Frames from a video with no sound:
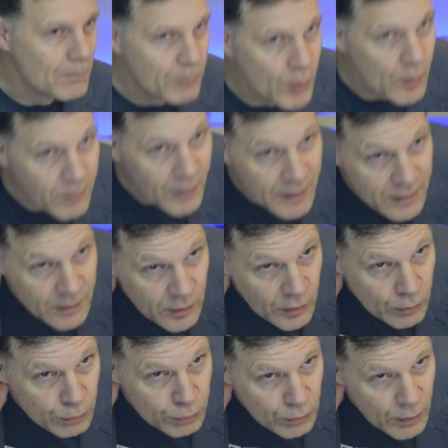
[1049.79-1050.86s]
Put my
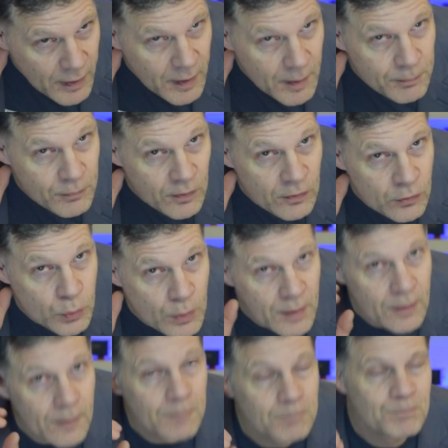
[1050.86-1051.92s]
ear right up to the tweeter,